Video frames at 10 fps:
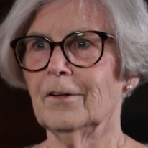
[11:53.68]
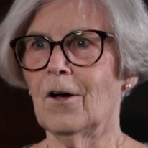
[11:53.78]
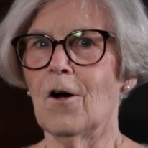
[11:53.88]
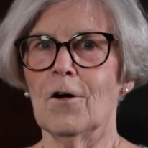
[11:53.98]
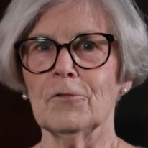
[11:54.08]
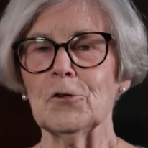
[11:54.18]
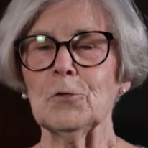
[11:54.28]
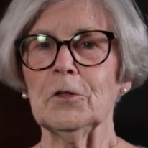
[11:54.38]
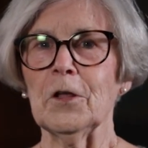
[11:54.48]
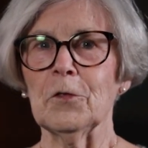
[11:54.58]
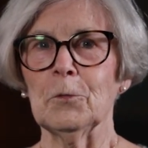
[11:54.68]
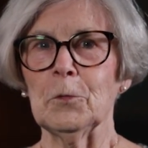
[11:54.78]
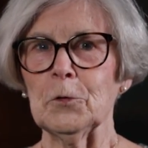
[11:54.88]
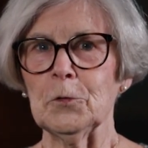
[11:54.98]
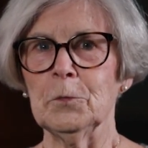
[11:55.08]
off to another
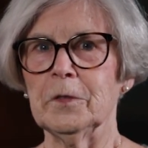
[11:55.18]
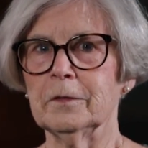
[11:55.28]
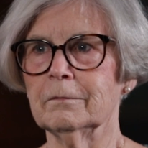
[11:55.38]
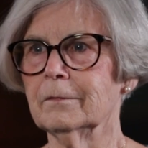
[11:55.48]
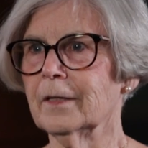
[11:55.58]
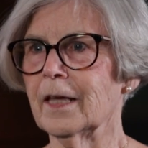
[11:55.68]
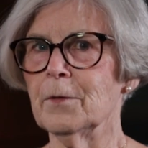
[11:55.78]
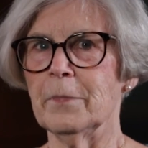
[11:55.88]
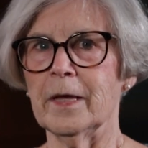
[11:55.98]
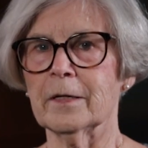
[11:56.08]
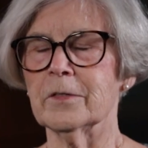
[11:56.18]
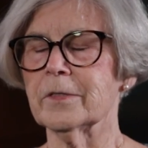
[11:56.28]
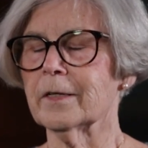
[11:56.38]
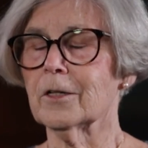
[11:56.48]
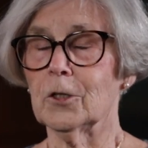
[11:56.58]
room and came back and
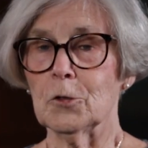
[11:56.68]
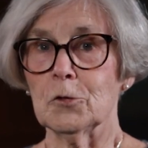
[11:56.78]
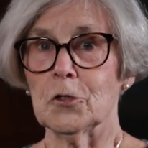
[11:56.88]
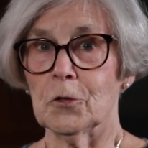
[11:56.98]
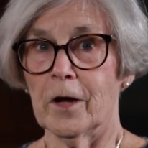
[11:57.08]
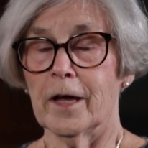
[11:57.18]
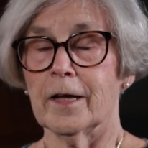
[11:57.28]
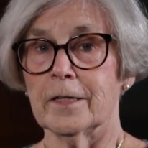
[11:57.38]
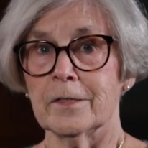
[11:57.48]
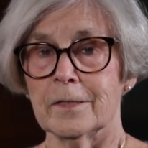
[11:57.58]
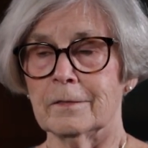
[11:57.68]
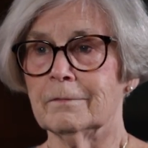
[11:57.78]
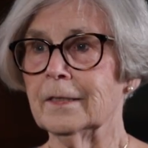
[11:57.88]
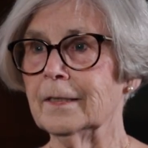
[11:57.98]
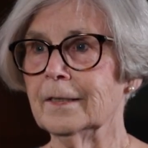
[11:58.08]
said, "Close your eyes." And
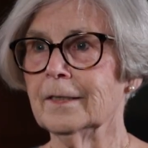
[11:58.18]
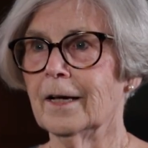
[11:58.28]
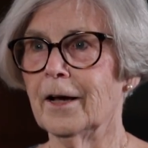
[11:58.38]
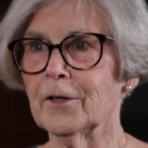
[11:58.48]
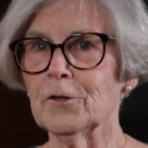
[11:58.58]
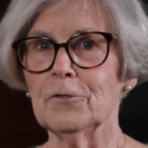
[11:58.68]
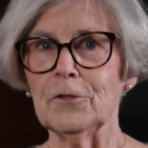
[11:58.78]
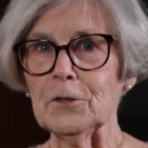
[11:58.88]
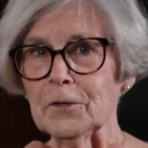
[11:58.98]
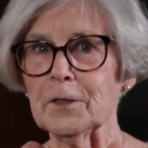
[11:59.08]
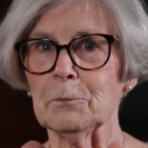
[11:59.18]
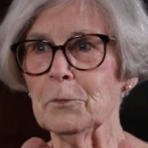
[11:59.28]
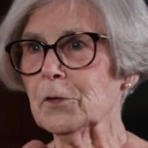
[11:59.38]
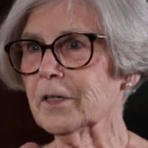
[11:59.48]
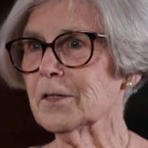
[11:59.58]
I could feel him
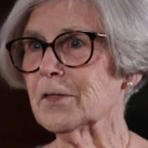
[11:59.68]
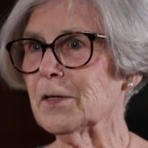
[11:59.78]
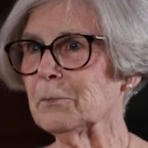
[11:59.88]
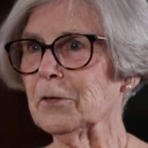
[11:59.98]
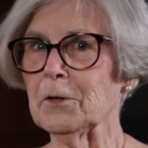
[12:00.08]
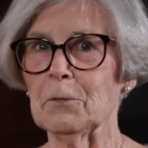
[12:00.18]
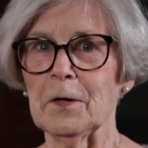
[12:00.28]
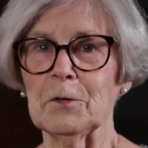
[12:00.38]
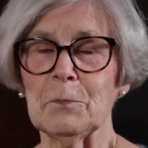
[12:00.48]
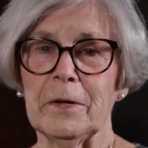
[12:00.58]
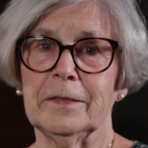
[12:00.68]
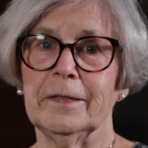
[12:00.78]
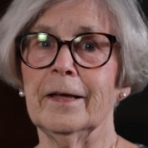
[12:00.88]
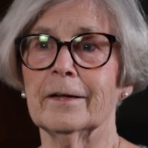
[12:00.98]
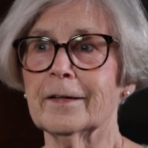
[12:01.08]
putting something around
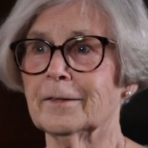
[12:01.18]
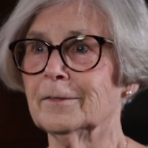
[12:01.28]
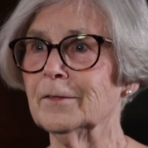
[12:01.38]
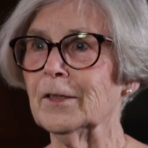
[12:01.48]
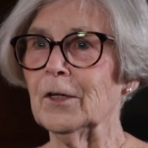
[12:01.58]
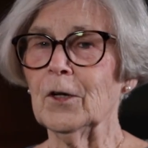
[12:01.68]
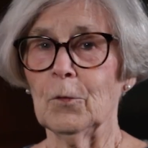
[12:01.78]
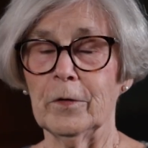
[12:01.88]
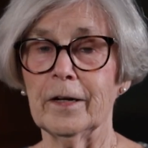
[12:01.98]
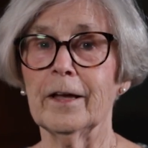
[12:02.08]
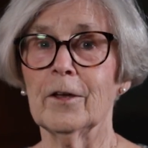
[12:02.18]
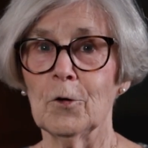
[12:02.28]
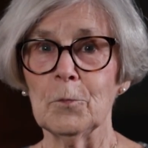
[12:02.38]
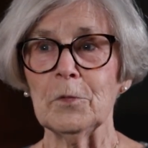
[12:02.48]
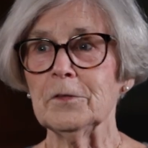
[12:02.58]
neck, and when I
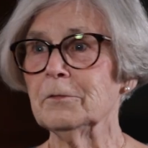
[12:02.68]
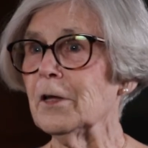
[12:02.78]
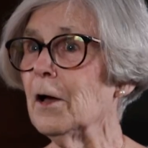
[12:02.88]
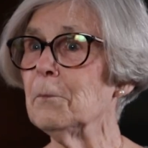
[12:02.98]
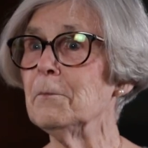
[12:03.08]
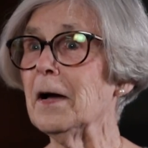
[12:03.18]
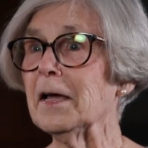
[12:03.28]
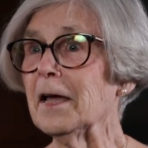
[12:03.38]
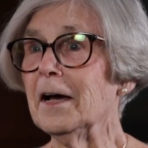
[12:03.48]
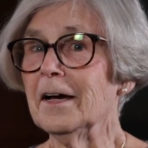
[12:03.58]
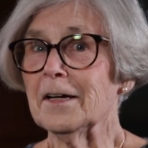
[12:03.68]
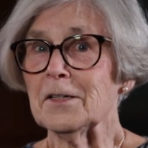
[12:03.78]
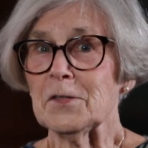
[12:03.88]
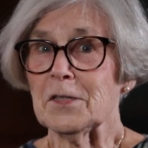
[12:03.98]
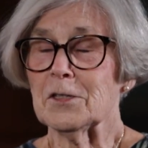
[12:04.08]
opened up my
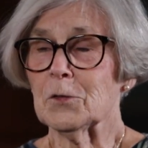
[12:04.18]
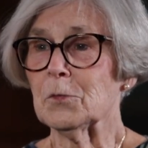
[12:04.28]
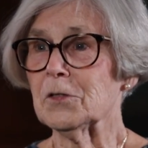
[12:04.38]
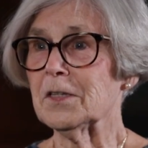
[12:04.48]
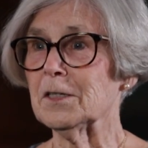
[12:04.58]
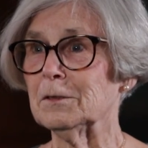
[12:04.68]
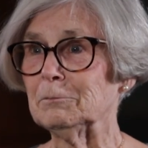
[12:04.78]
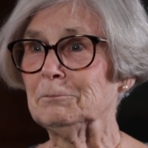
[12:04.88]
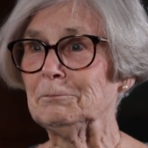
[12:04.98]
eyes, this was it.